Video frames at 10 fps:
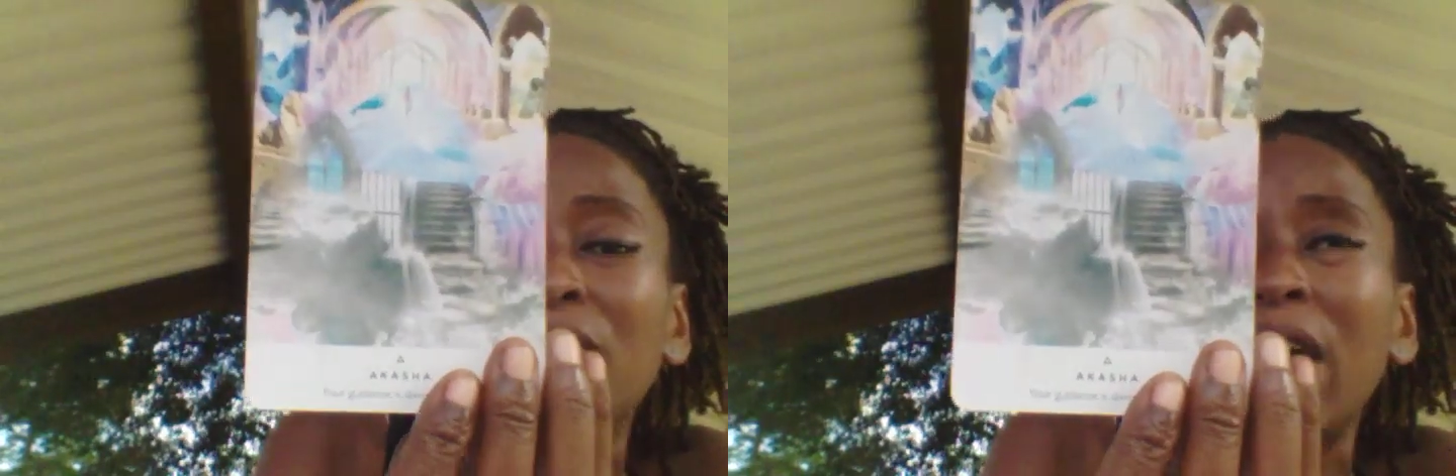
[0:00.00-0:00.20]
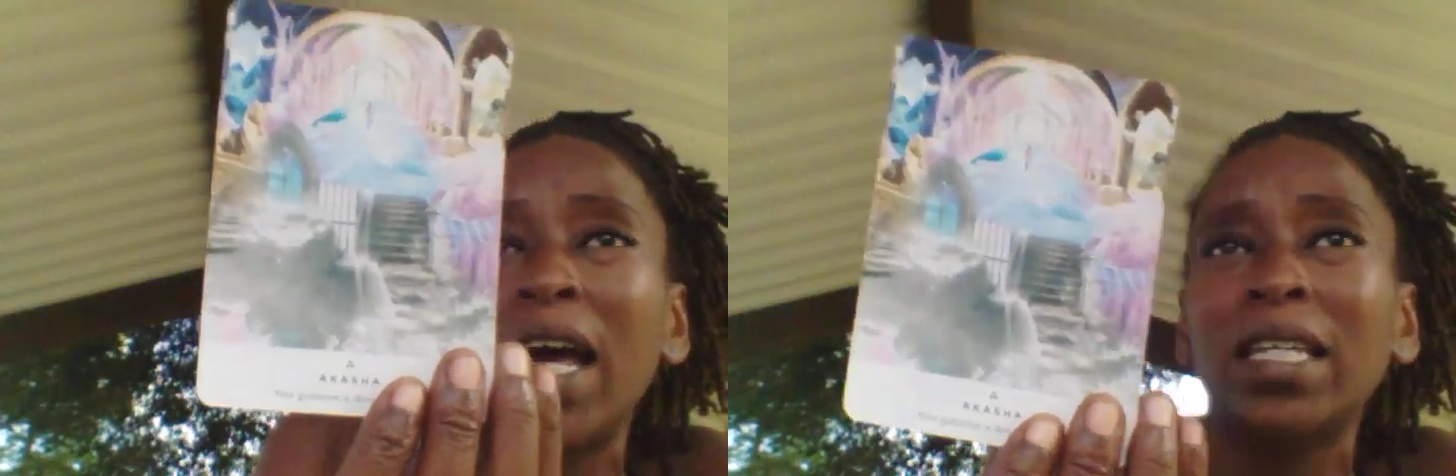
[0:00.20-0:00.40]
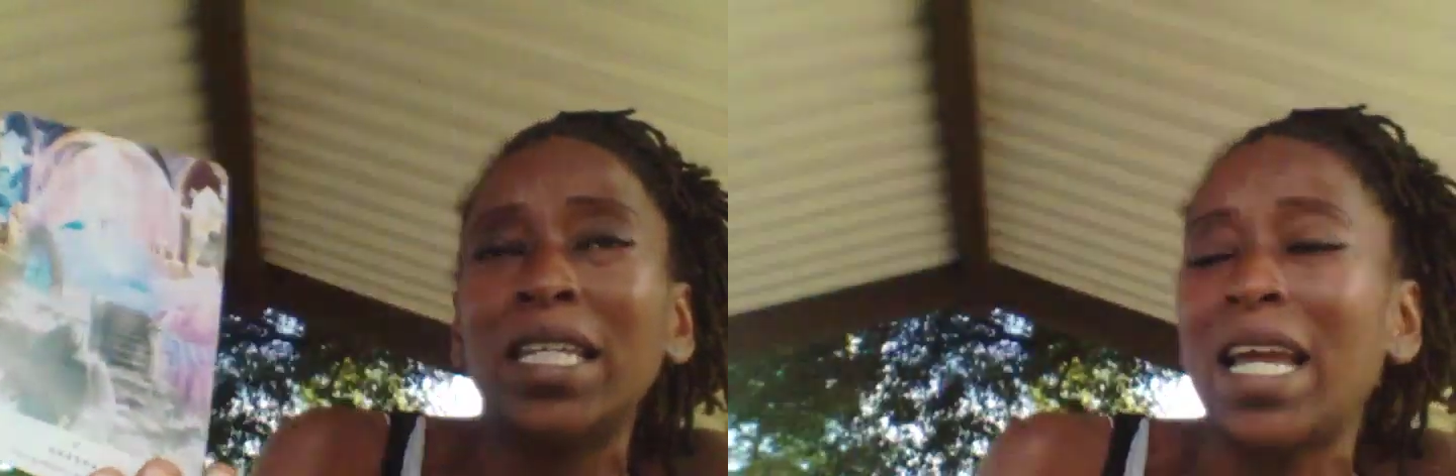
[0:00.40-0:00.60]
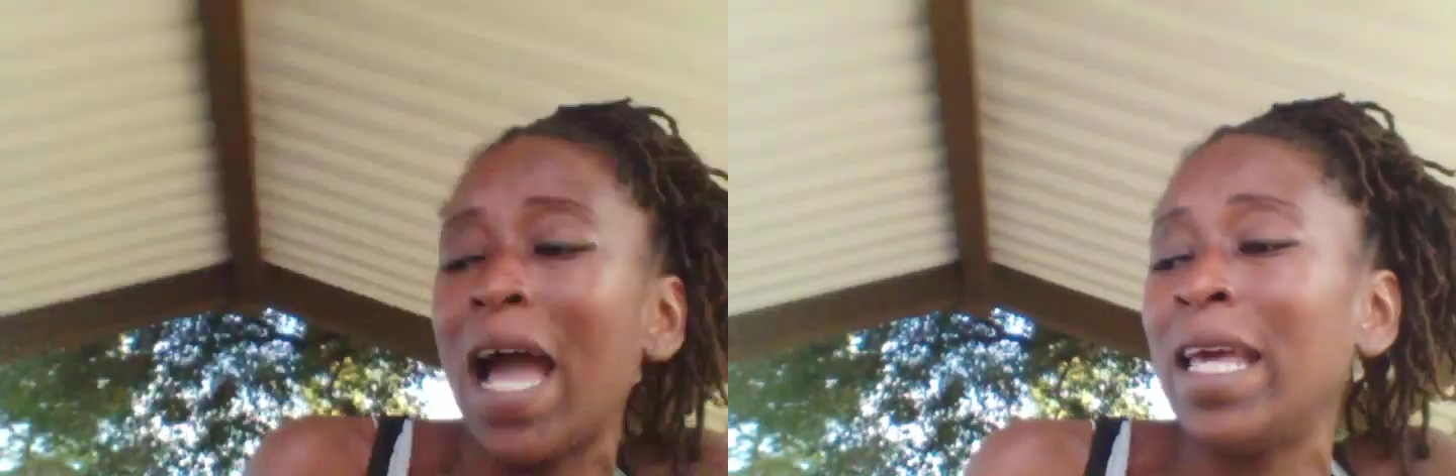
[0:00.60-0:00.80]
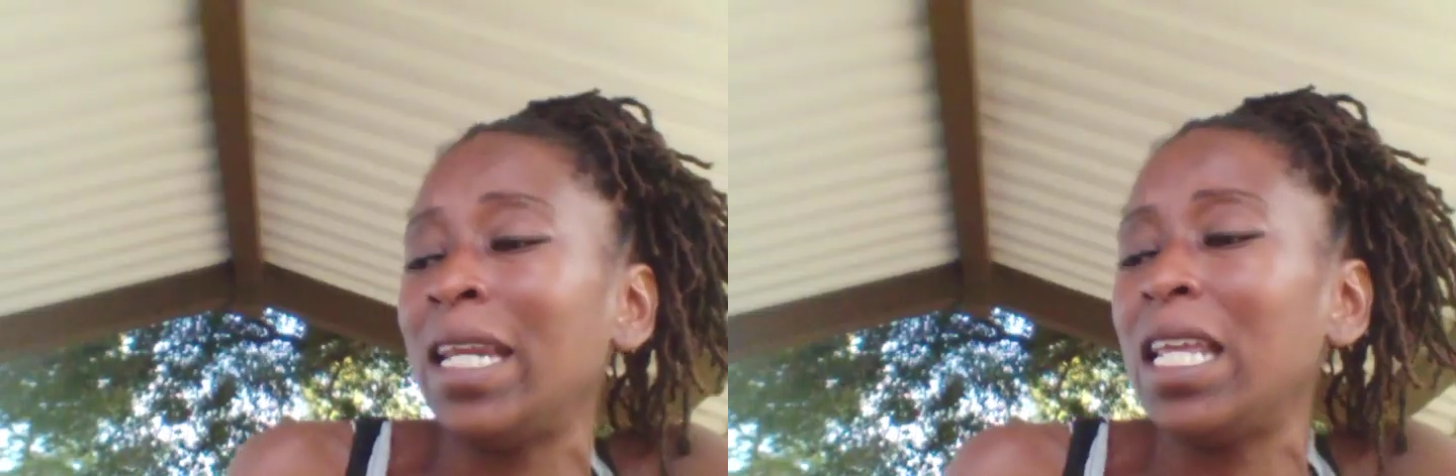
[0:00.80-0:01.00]
divinely
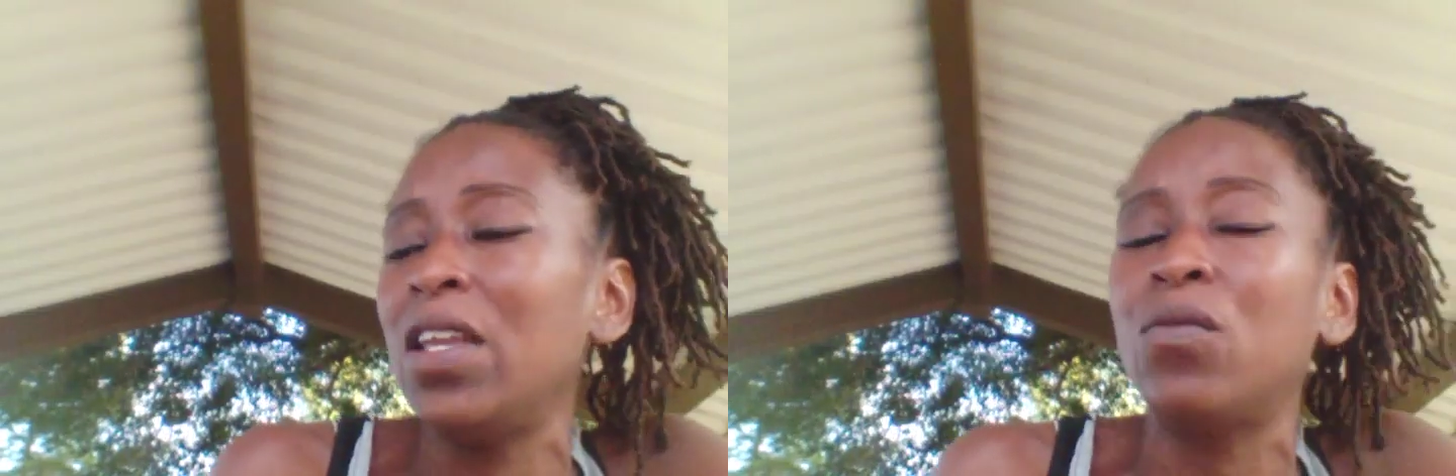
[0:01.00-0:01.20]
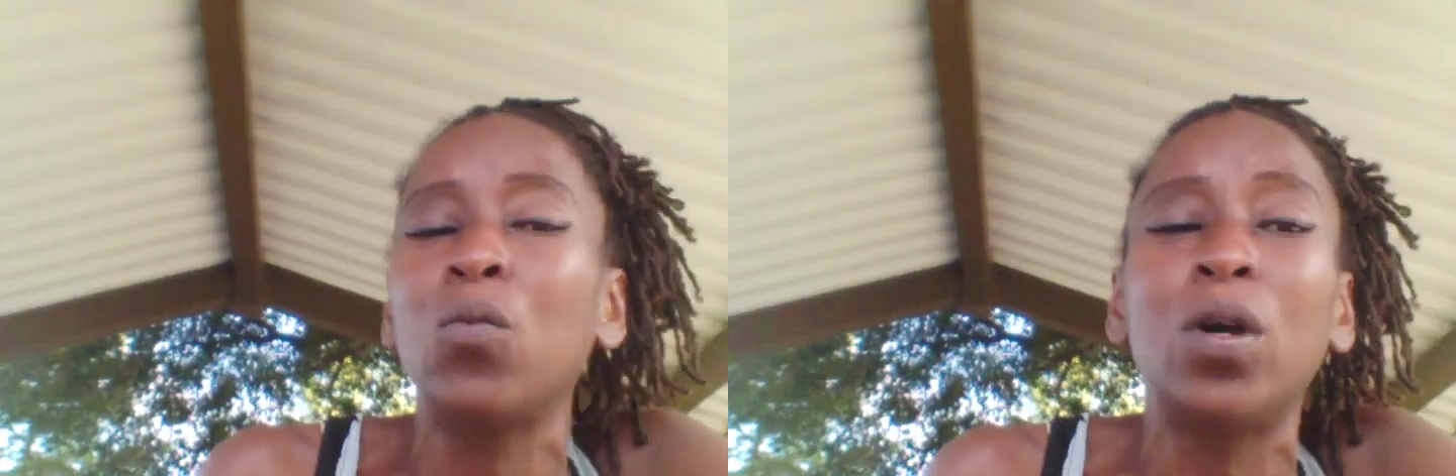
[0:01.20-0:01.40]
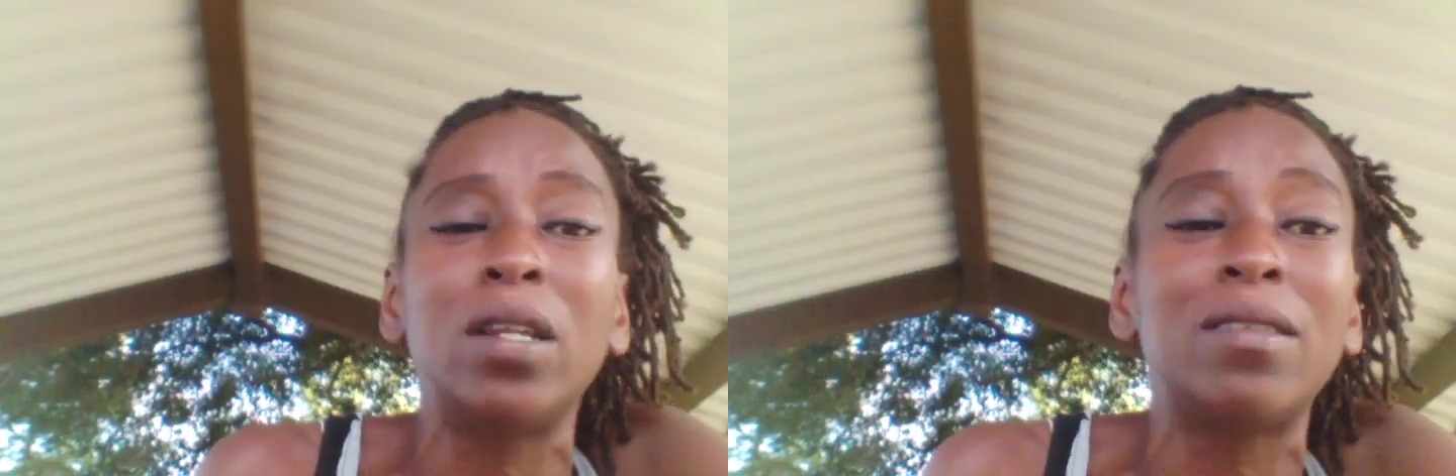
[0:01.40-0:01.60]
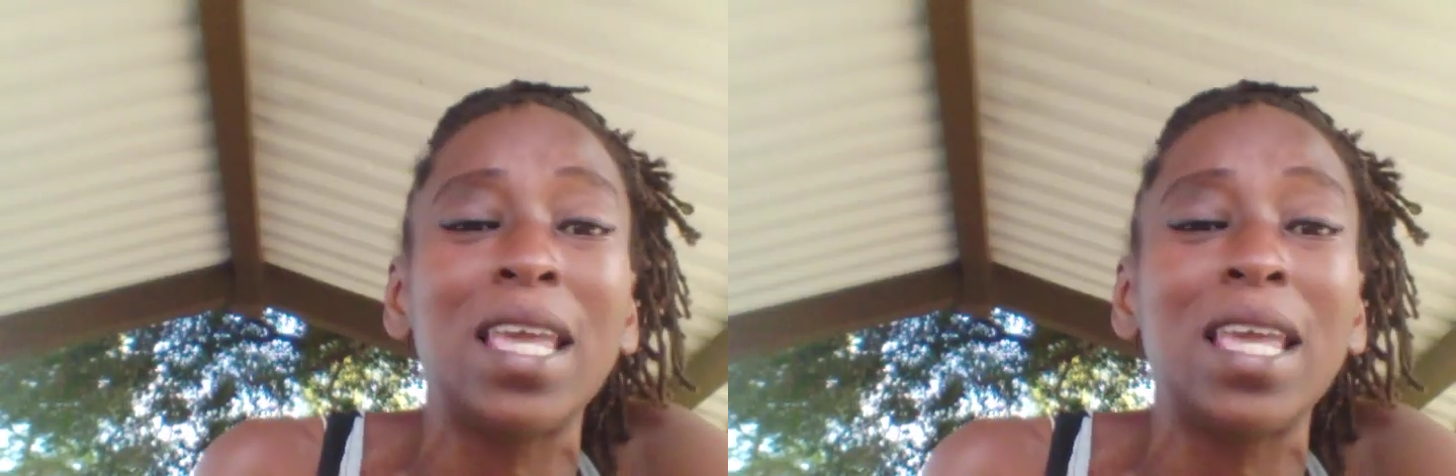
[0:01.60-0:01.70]
guided, even when